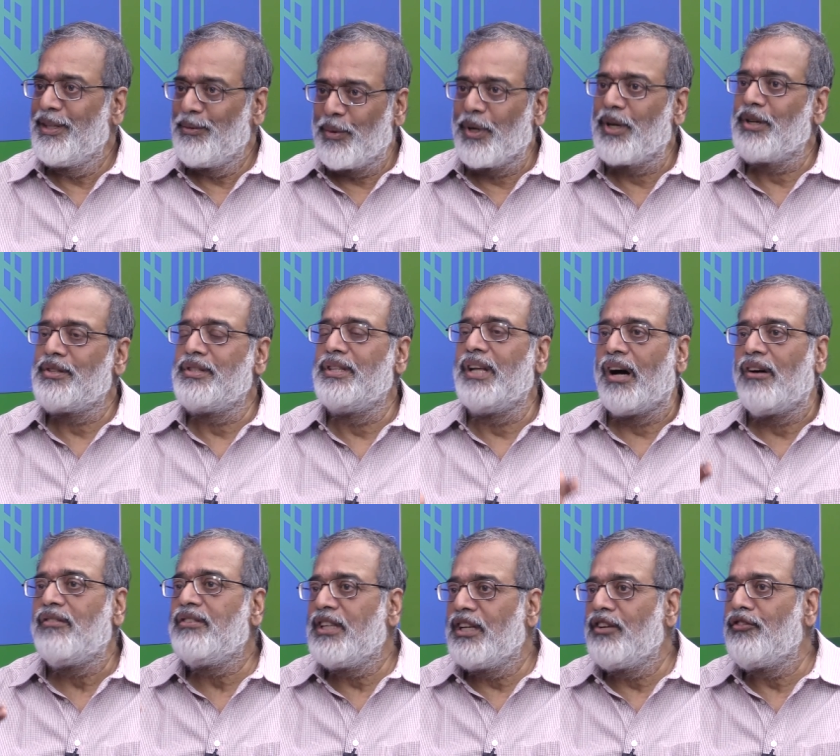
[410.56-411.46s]
because
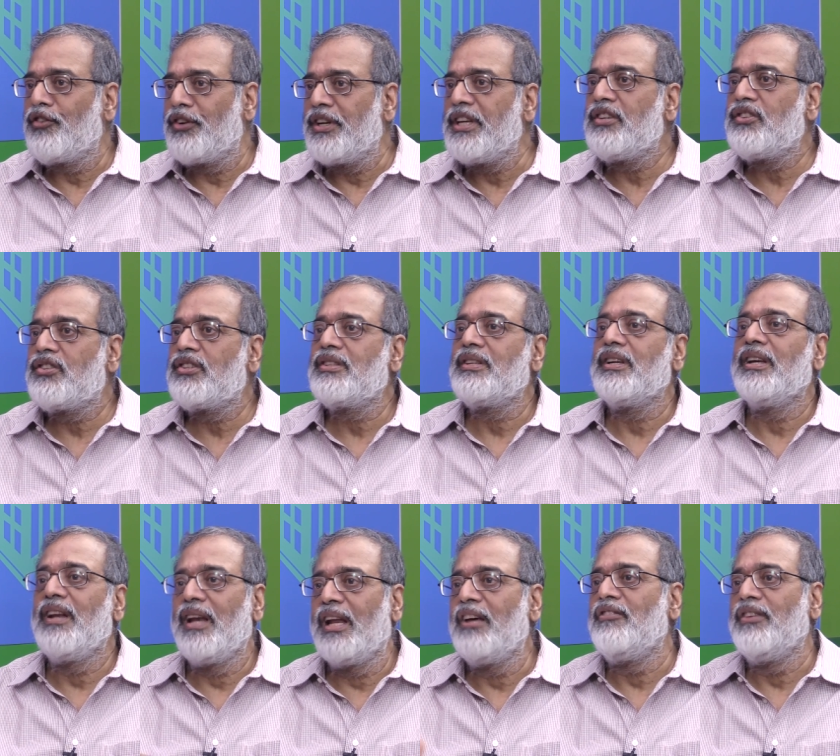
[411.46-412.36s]
now they have reached
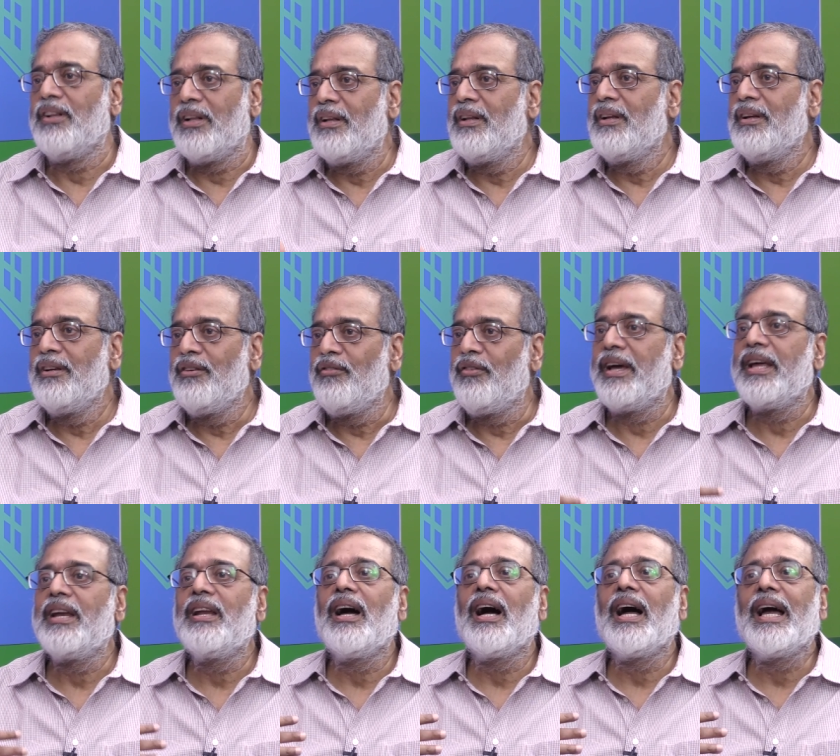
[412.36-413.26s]
a level
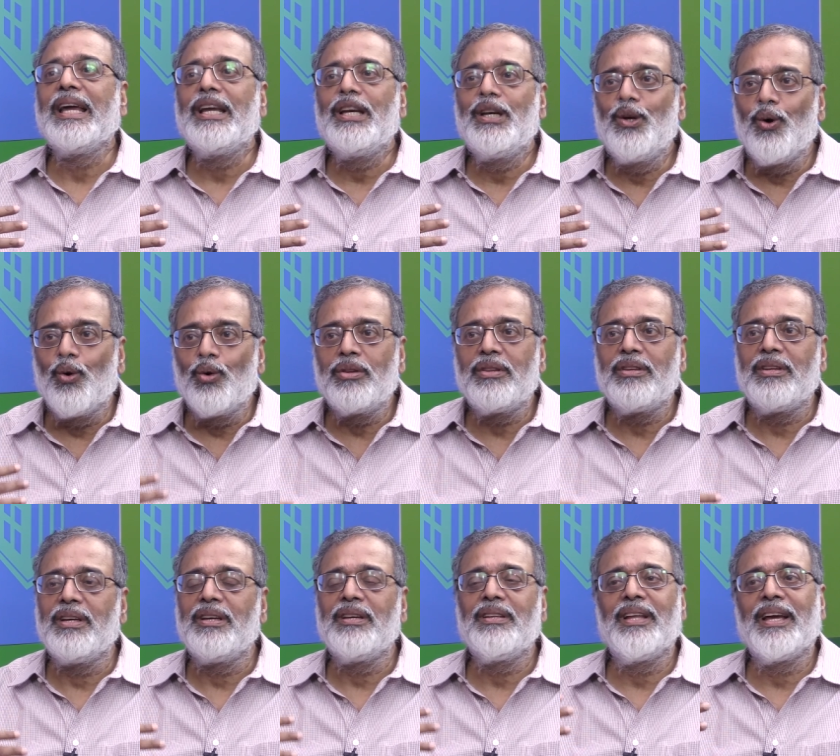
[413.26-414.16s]
where I don't
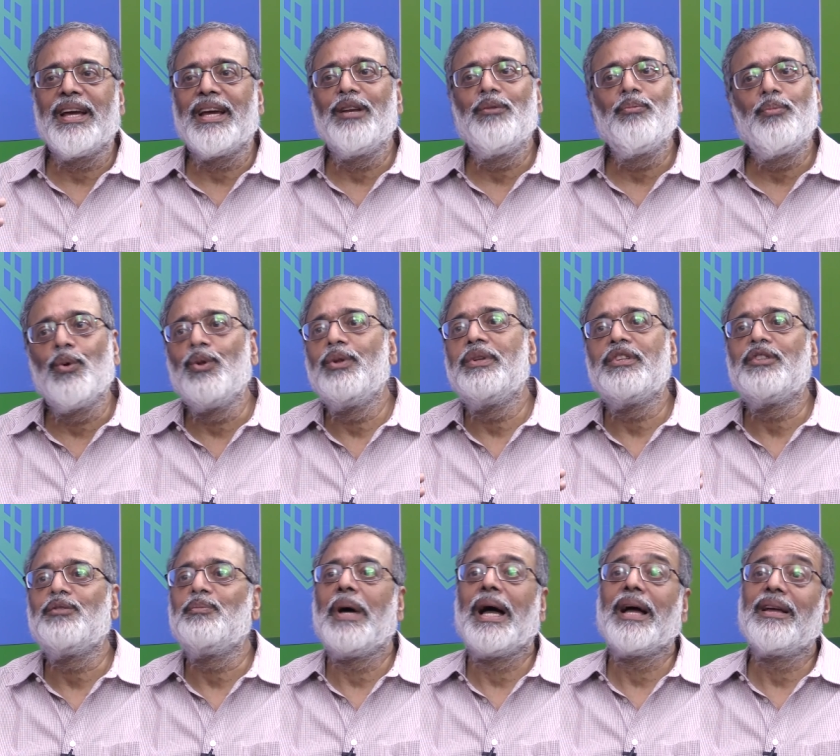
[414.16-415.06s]
think they can pull
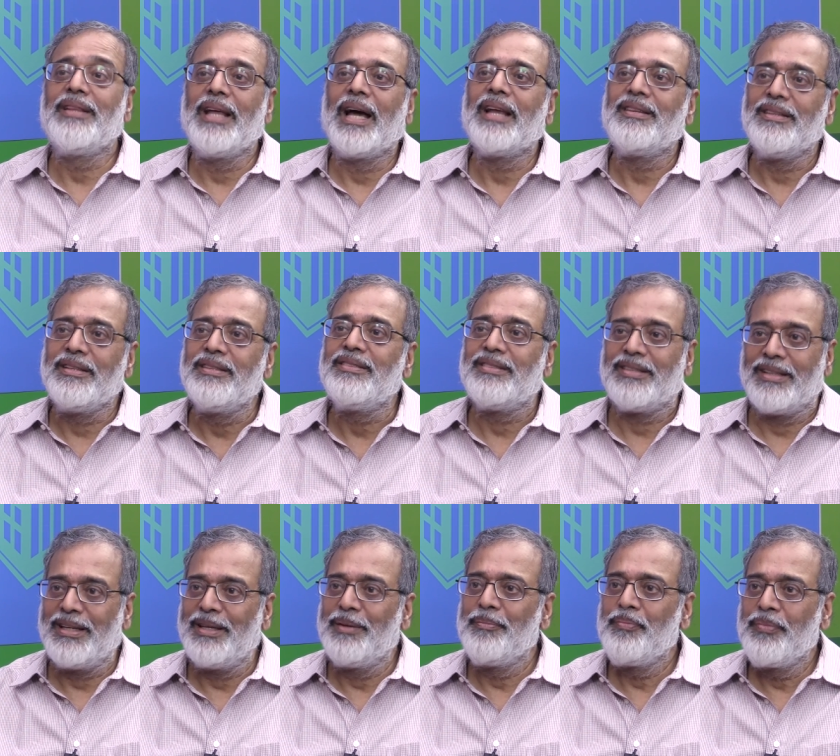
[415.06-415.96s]
this back that
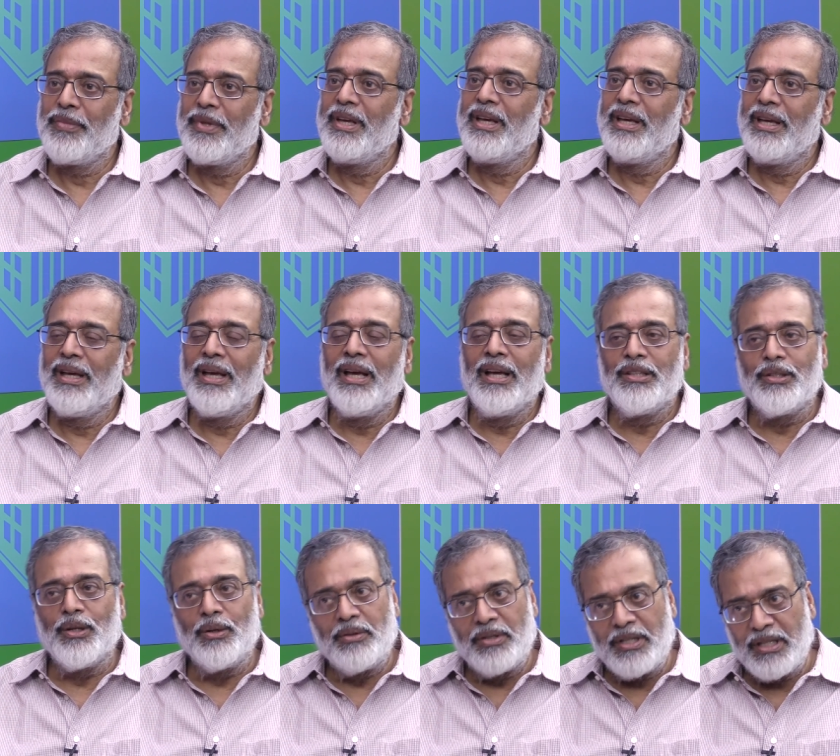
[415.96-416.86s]
easily.
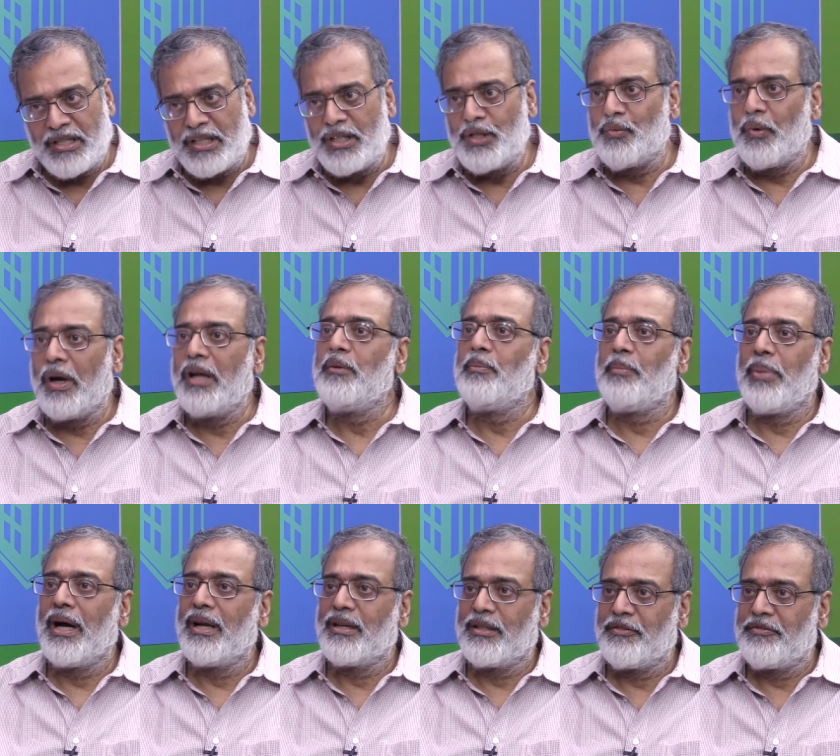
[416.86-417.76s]
So this is one
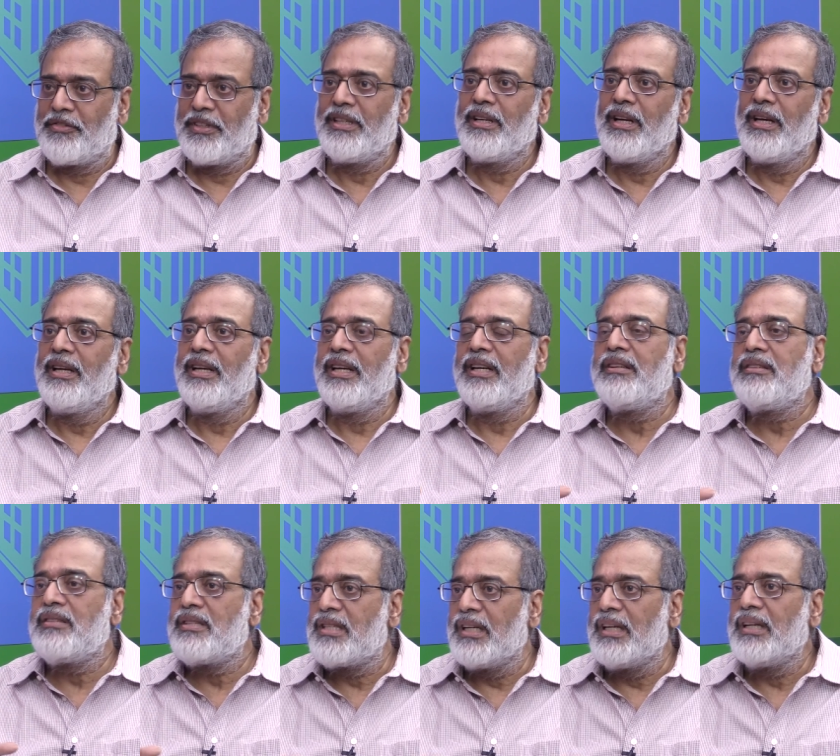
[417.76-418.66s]
part of it. It
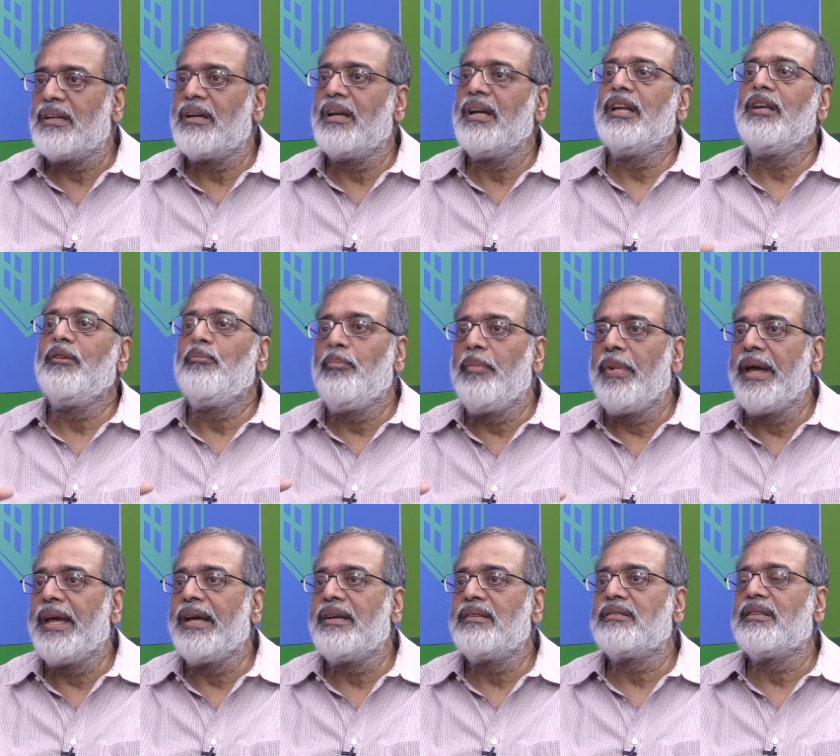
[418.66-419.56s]
certainly
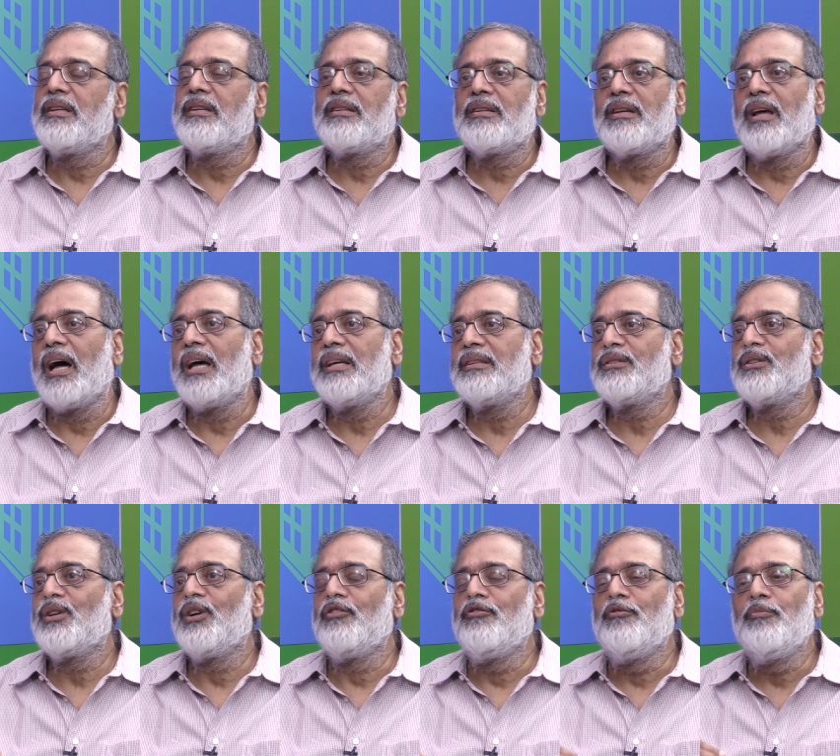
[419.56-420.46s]
makes the
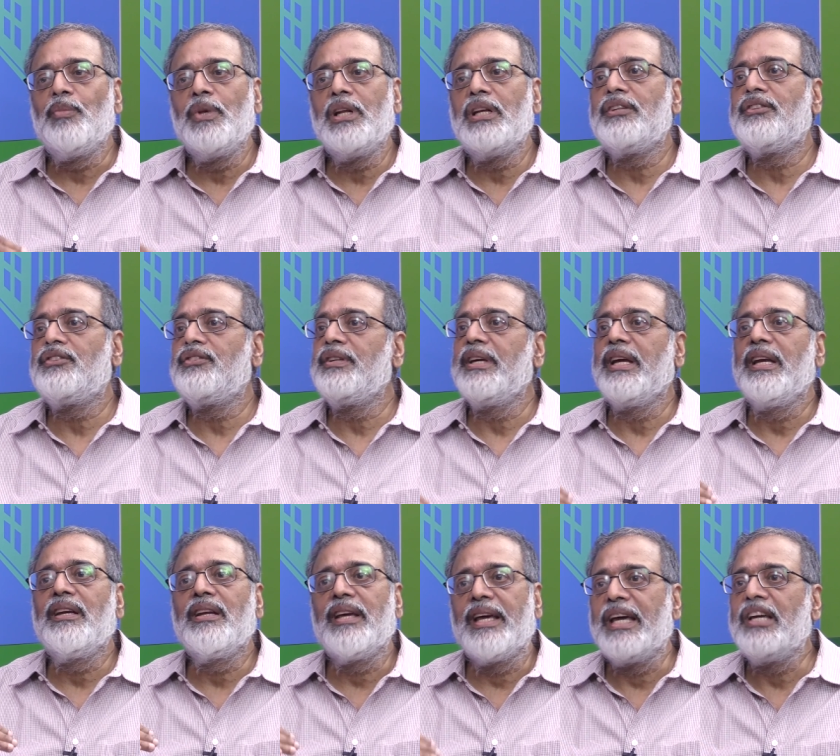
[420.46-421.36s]
task of military
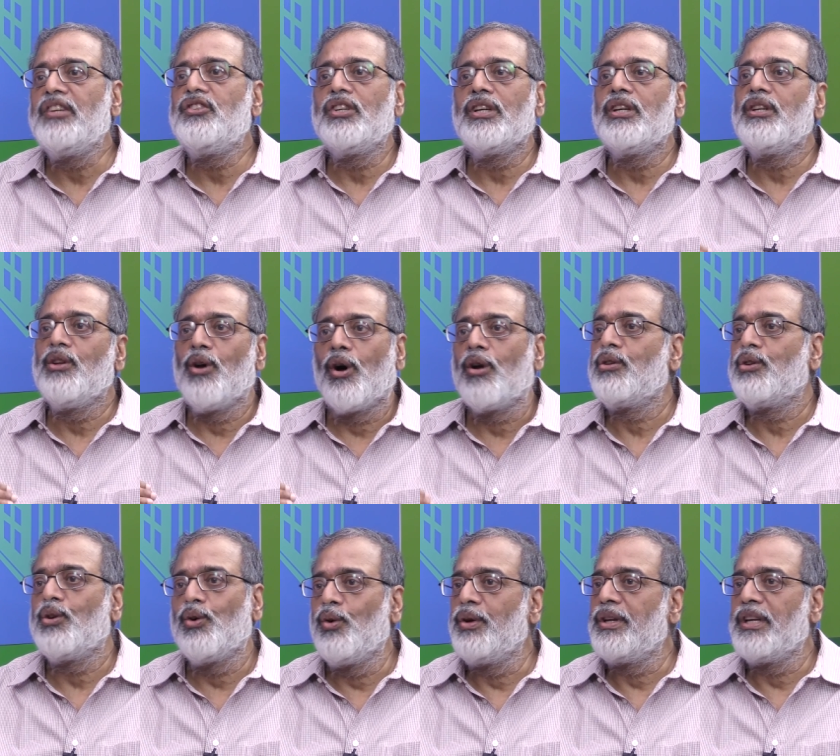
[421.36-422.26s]
engaging
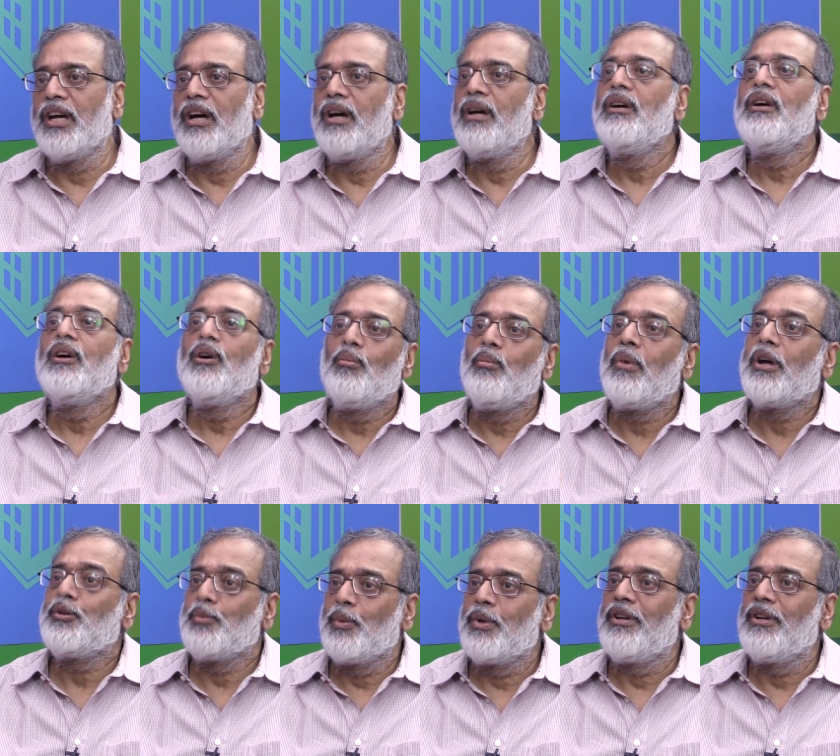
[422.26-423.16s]
North Korea much more